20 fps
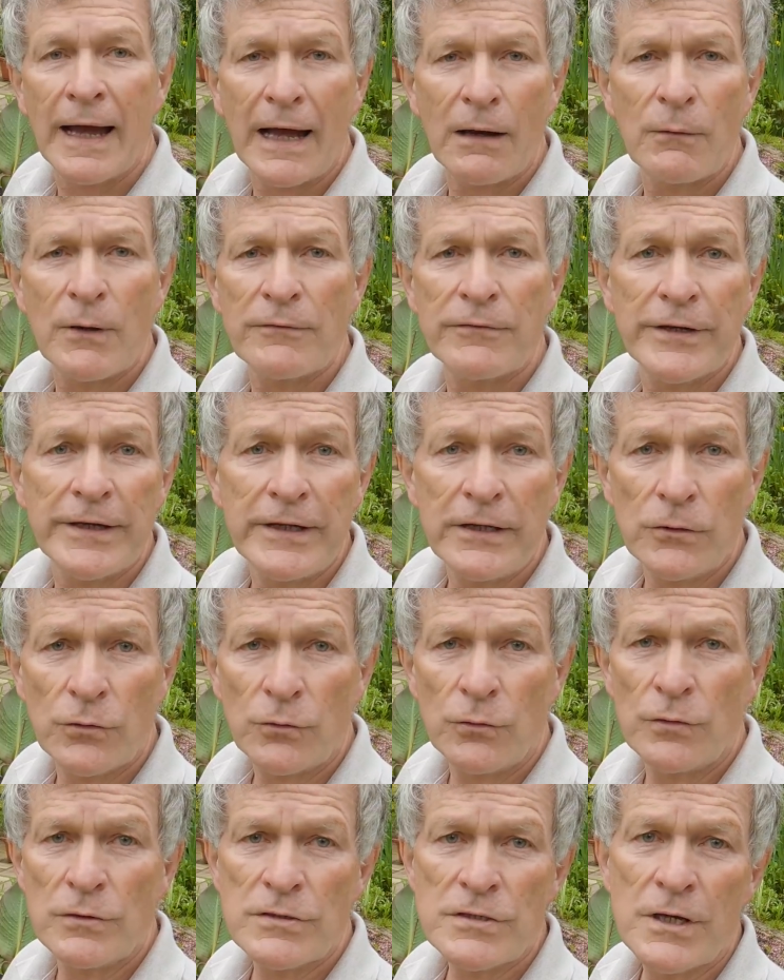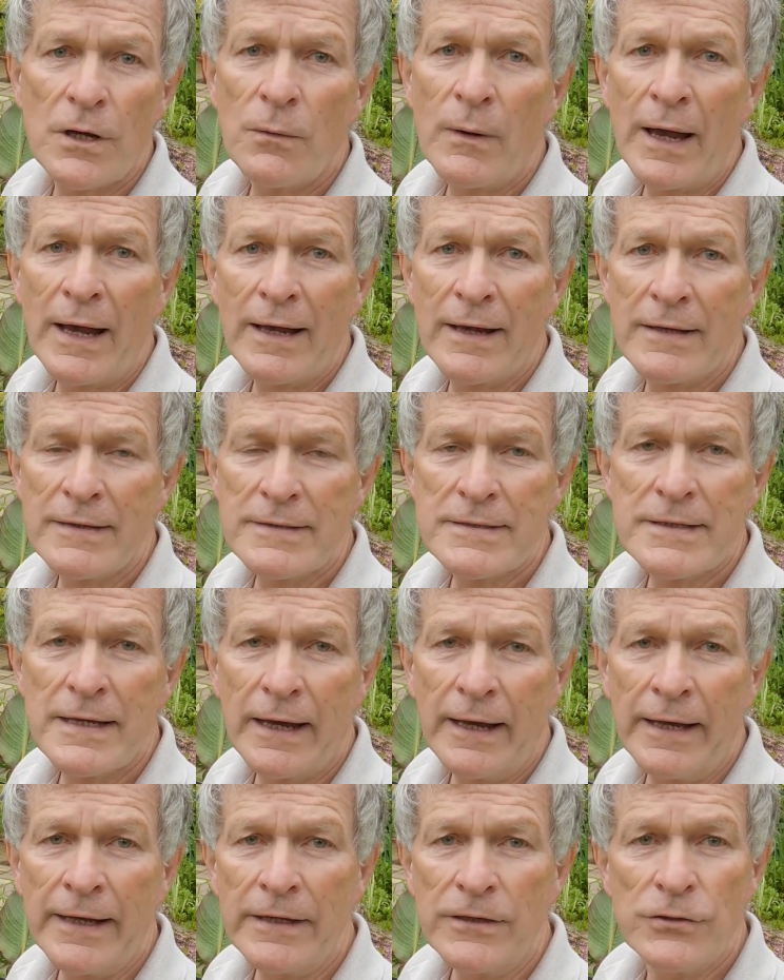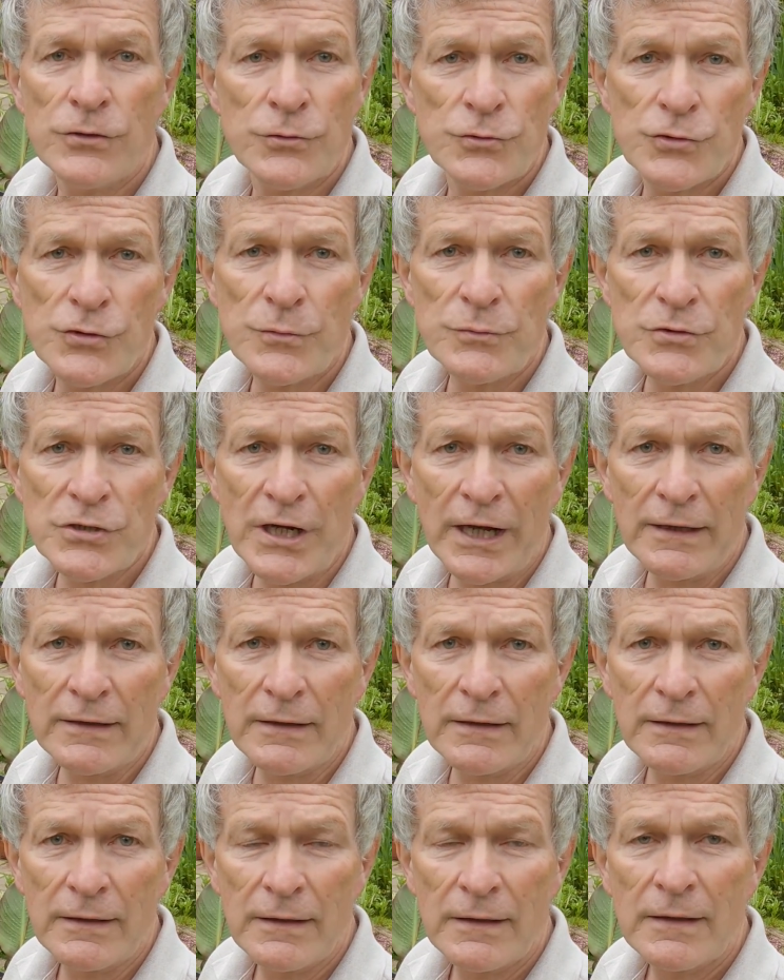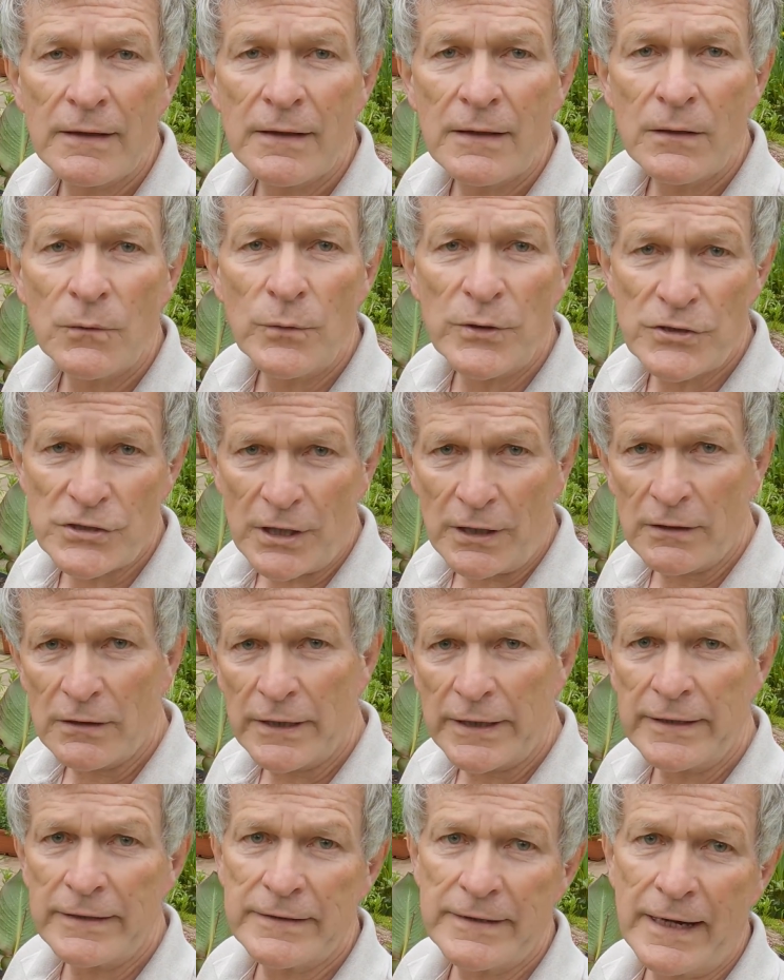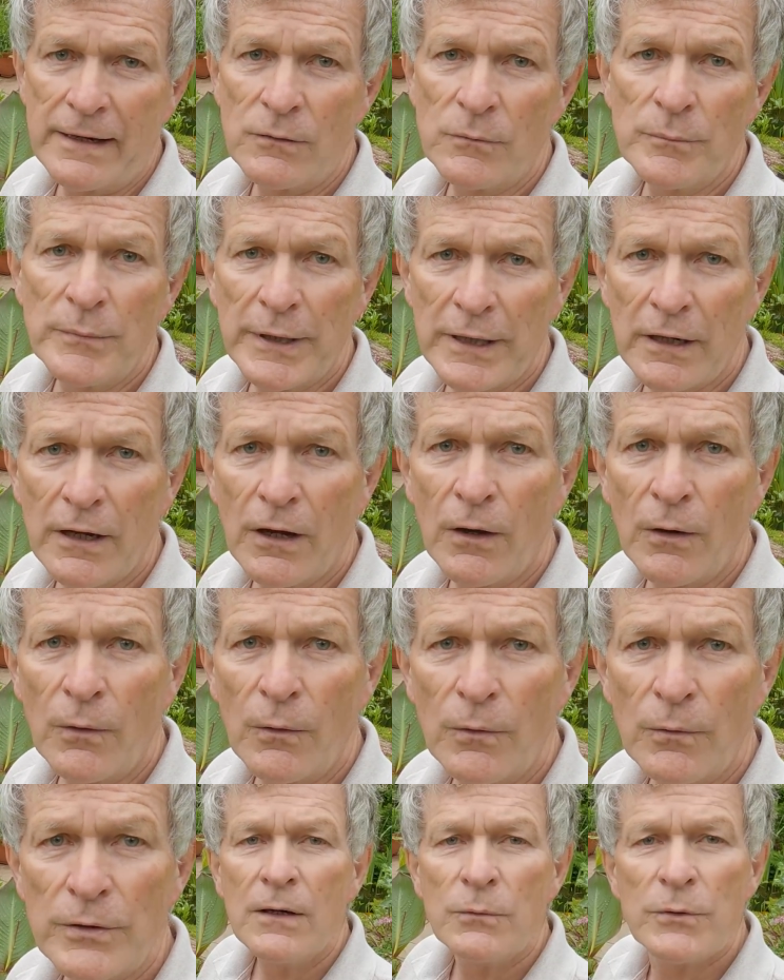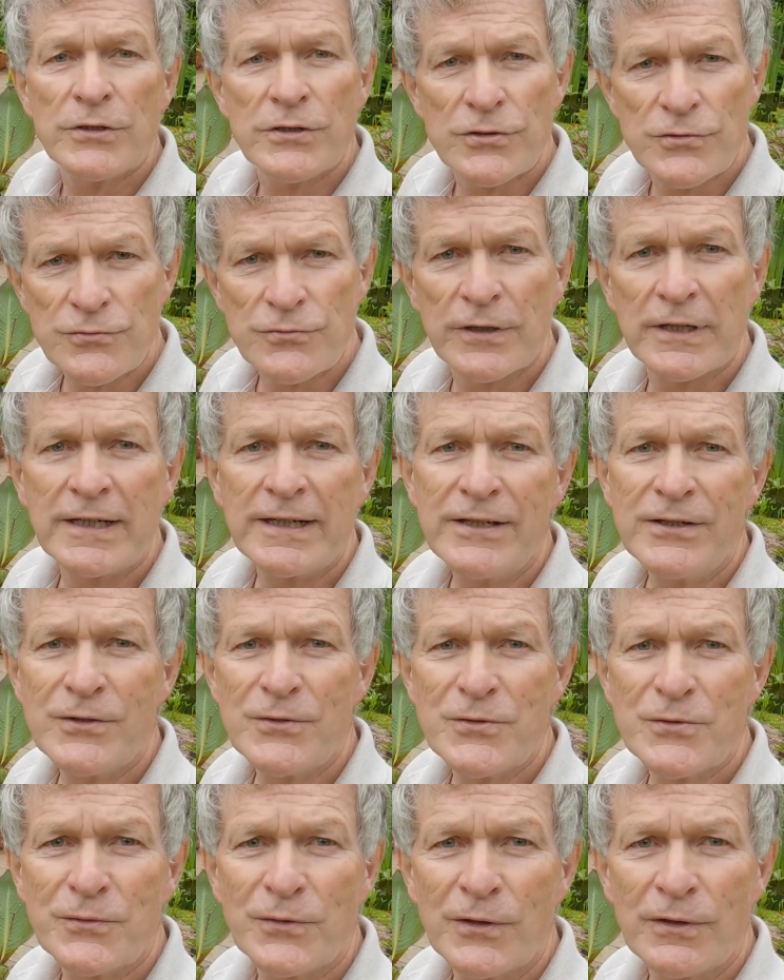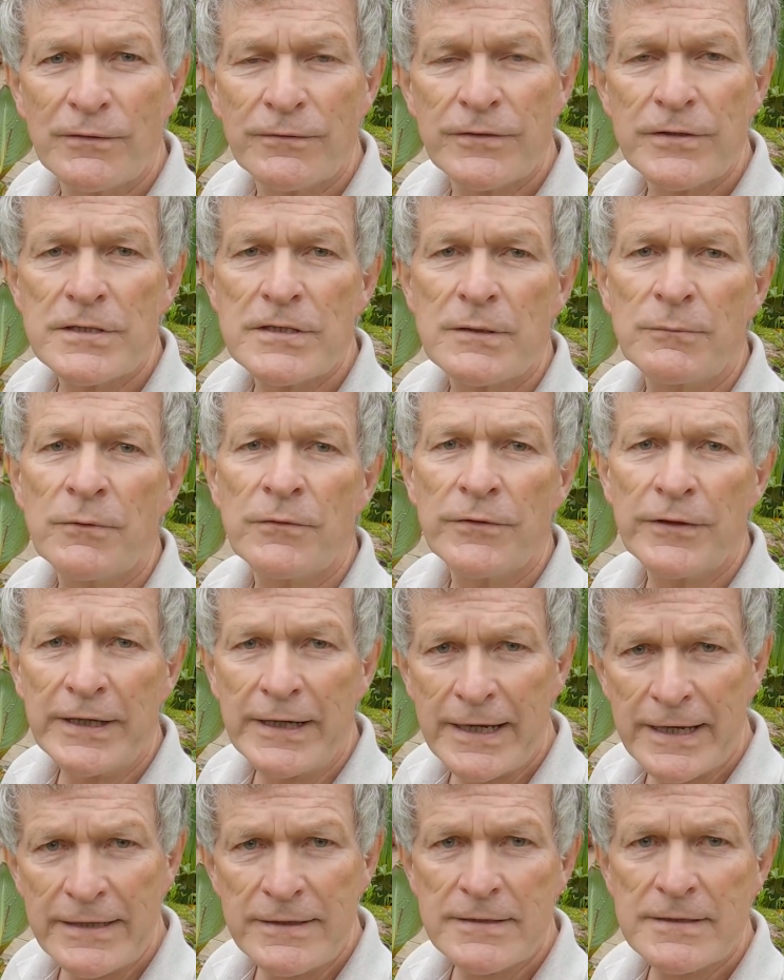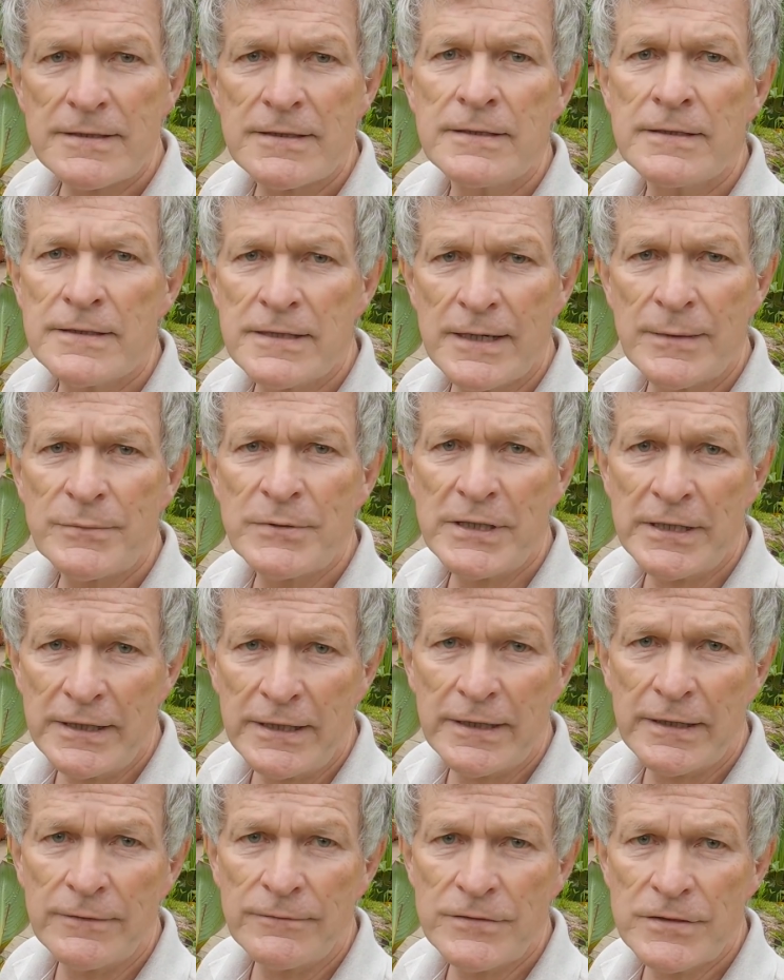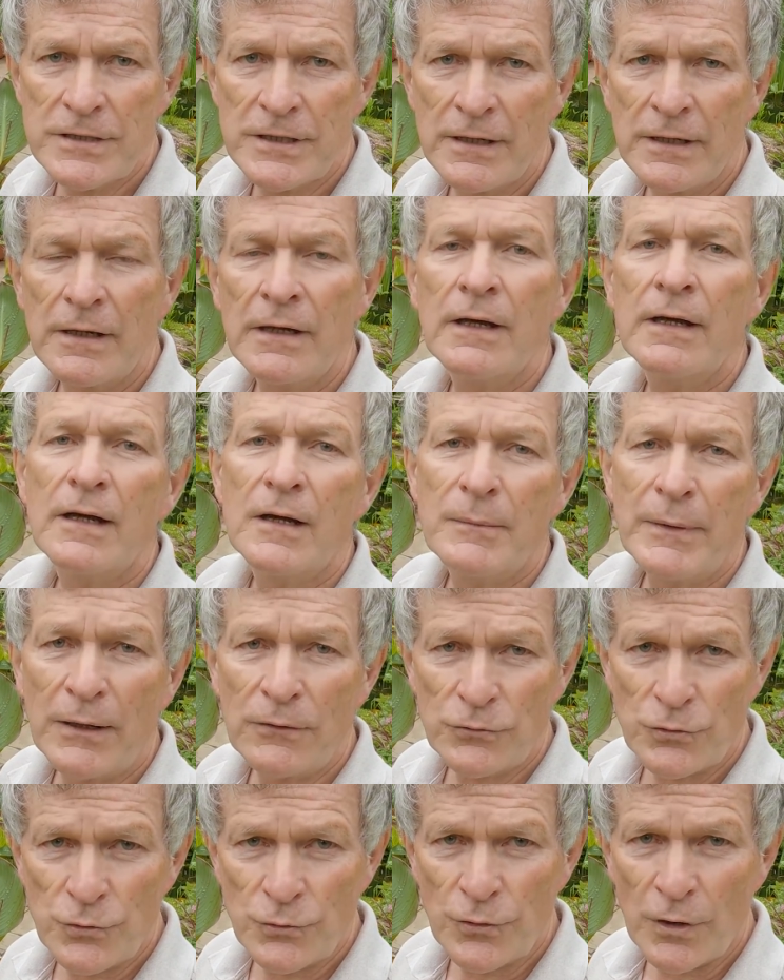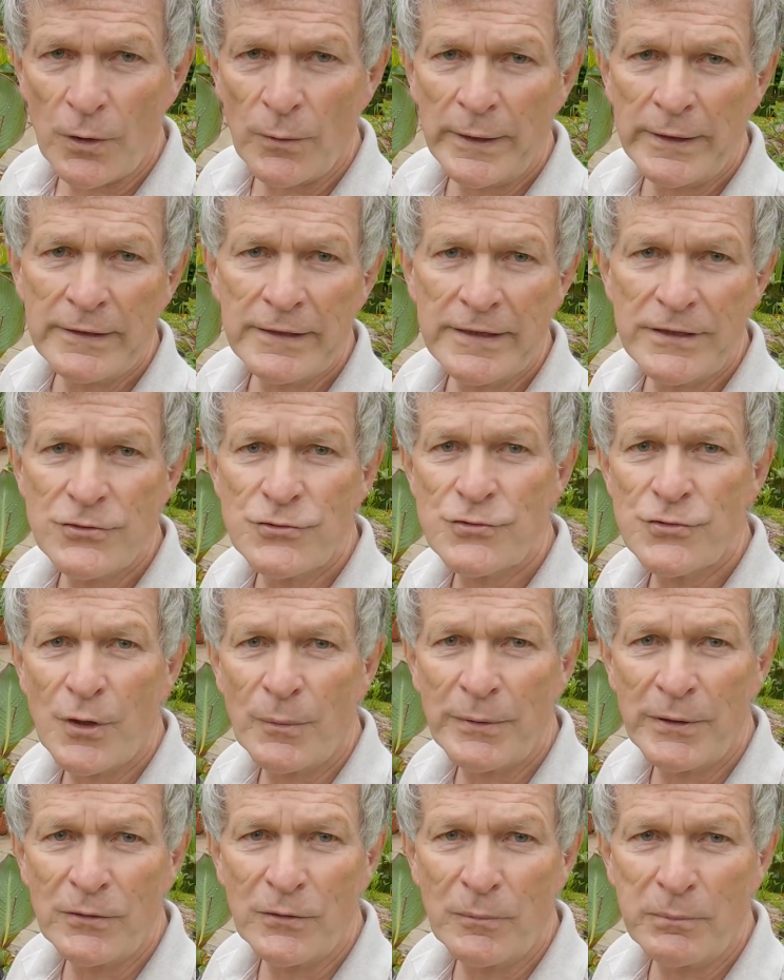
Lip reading: However, he also has a YouTube channel which I'll link down below, which is really useful for some of the hints and tips he gives about growing these tropical